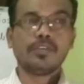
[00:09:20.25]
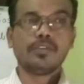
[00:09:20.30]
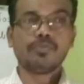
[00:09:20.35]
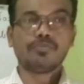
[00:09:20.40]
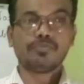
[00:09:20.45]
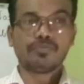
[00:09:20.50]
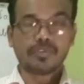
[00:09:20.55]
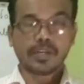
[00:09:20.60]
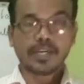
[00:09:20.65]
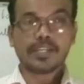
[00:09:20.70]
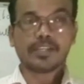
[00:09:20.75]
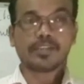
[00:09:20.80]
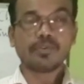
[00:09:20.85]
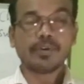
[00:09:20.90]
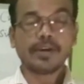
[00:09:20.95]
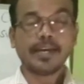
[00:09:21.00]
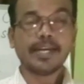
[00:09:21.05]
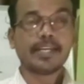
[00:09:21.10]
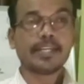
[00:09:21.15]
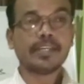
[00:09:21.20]
You try to
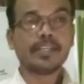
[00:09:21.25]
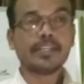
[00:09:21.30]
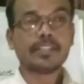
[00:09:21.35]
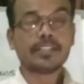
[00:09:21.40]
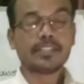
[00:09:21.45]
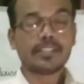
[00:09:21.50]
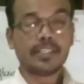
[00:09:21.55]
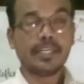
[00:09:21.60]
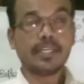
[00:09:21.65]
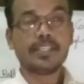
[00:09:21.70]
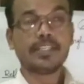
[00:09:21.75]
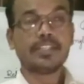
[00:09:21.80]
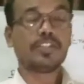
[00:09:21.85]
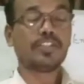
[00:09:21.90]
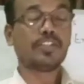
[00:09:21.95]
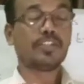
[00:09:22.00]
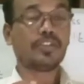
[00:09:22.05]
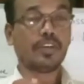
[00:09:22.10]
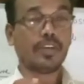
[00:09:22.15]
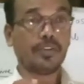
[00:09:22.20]
write
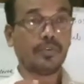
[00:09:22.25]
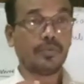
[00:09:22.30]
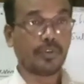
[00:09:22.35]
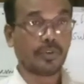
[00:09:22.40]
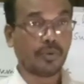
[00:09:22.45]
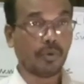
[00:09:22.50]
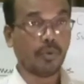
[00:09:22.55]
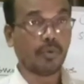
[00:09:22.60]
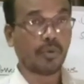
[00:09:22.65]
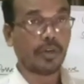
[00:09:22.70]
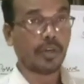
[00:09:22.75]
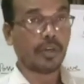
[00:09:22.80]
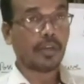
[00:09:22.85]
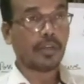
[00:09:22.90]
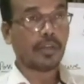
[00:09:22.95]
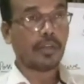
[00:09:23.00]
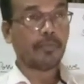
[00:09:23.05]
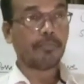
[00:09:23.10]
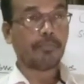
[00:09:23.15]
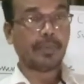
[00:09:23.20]
sentences on your own
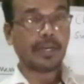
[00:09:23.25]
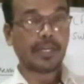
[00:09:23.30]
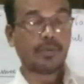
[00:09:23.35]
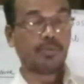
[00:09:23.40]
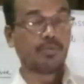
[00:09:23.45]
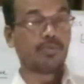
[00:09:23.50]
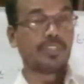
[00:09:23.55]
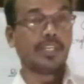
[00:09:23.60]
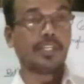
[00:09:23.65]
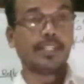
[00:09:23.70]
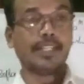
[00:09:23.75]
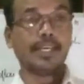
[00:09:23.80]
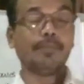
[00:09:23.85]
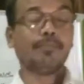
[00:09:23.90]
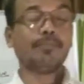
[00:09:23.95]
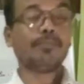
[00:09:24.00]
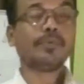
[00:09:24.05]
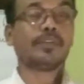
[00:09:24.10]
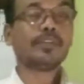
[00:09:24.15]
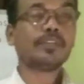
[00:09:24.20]
by using
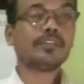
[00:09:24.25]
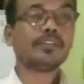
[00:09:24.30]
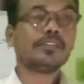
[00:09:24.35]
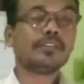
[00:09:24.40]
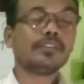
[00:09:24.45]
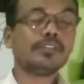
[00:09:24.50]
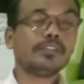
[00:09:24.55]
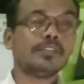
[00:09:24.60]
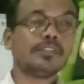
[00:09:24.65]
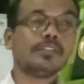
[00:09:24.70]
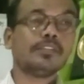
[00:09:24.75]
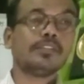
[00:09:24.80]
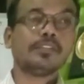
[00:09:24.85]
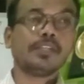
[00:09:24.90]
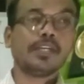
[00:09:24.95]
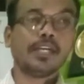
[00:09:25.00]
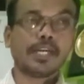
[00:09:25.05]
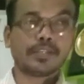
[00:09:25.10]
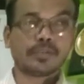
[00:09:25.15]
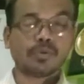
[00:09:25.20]
them.
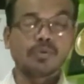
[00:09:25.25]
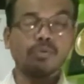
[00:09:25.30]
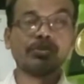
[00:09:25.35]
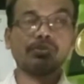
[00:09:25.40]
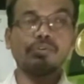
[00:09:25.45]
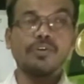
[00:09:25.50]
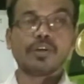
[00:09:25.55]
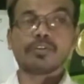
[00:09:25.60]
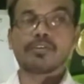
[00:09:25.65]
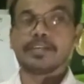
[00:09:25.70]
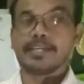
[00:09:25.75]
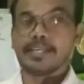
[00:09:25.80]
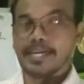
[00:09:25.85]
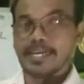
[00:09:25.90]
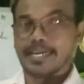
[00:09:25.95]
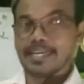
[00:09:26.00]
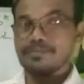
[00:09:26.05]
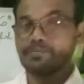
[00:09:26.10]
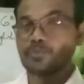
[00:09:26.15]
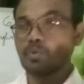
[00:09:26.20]
I have told you
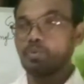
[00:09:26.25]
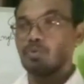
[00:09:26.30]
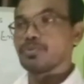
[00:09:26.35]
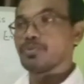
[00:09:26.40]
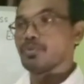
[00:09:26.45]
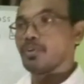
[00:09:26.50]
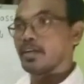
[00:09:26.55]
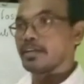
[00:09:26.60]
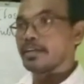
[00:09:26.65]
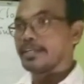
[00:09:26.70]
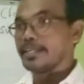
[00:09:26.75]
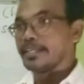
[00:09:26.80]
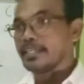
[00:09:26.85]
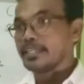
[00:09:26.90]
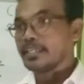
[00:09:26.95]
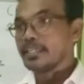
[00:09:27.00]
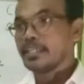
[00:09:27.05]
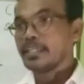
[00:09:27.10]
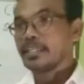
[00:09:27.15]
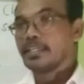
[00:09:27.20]

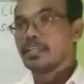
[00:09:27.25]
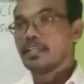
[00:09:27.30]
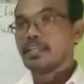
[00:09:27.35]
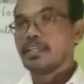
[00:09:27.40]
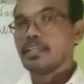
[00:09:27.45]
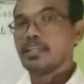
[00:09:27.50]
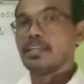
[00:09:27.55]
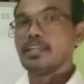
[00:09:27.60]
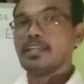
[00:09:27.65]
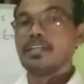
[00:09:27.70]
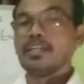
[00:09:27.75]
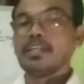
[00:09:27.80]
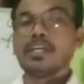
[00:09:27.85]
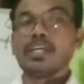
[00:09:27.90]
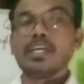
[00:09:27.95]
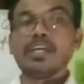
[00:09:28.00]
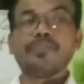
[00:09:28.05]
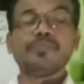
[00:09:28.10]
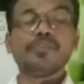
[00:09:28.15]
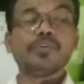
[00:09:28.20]
already,
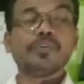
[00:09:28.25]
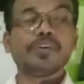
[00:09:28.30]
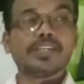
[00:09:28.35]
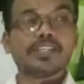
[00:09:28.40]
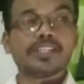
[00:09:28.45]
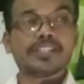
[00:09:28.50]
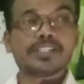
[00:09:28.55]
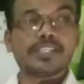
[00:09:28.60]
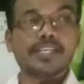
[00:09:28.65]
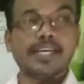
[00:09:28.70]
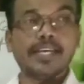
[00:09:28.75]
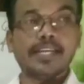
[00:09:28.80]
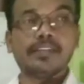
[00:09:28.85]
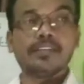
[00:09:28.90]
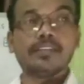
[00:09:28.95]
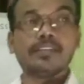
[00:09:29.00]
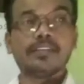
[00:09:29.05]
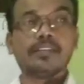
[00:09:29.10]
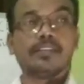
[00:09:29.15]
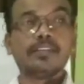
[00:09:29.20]
if you
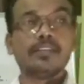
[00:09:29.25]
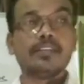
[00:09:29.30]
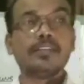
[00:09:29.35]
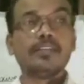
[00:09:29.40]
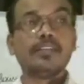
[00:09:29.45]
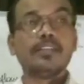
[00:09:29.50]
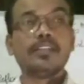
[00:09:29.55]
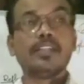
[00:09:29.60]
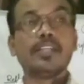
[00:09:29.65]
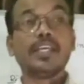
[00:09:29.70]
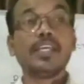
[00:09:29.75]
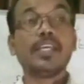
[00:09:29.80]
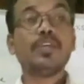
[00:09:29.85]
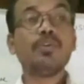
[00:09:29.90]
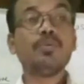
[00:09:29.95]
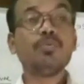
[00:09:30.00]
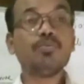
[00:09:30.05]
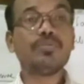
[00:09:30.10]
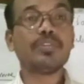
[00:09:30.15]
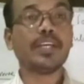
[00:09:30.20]
understand the
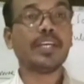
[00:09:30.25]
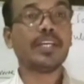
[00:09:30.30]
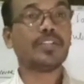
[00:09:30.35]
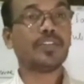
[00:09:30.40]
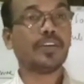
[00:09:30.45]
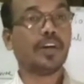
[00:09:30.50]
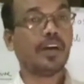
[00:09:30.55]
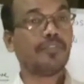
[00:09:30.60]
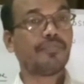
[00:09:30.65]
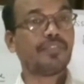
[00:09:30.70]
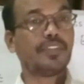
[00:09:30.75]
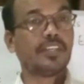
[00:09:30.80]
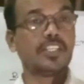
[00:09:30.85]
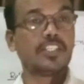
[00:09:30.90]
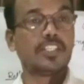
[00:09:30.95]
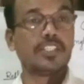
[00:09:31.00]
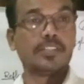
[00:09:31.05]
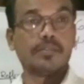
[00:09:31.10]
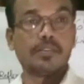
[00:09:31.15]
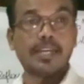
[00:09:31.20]
usage of
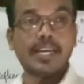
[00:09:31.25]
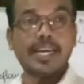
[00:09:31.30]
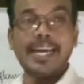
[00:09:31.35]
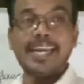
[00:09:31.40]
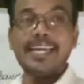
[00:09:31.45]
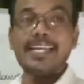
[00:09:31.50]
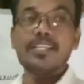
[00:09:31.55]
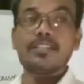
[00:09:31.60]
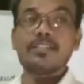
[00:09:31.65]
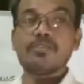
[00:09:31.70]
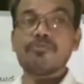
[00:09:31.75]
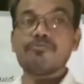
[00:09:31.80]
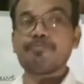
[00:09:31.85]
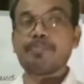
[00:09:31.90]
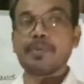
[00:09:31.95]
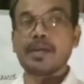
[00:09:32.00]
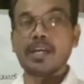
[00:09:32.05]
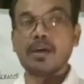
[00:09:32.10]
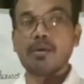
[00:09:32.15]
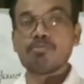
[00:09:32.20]
these kinds of
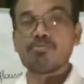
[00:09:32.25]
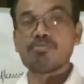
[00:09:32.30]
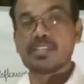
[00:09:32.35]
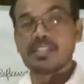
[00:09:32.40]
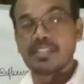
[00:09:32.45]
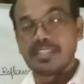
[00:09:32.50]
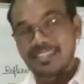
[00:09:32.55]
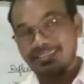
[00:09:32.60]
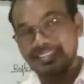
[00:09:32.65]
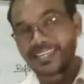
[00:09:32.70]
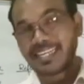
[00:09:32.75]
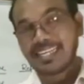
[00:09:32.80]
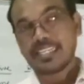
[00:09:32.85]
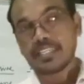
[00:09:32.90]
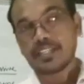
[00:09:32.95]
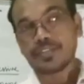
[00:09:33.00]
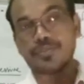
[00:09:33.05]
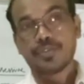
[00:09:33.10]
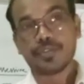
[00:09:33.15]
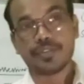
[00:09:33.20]
pronouns in the
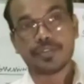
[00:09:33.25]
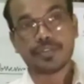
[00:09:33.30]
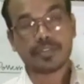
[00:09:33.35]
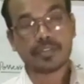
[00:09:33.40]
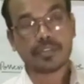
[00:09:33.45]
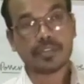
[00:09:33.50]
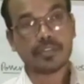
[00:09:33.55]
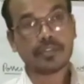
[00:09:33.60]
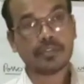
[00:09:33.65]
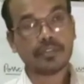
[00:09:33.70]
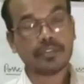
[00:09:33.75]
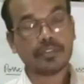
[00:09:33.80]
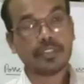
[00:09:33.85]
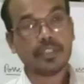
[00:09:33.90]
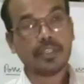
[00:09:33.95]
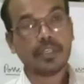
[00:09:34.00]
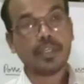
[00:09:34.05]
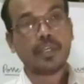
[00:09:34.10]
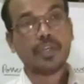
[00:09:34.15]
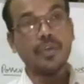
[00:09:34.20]
sentences,
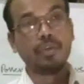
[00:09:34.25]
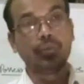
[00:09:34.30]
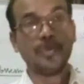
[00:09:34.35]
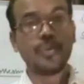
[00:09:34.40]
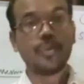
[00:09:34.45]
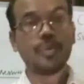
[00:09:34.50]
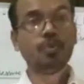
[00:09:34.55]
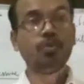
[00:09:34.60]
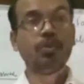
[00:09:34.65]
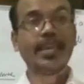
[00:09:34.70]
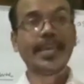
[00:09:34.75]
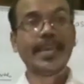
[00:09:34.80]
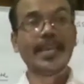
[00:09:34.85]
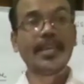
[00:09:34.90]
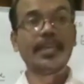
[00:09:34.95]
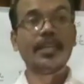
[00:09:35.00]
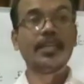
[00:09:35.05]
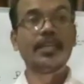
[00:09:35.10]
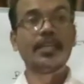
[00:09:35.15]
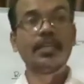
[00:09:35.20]
you
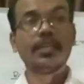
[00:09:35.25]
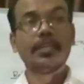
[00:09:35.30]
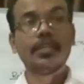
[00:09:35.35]
can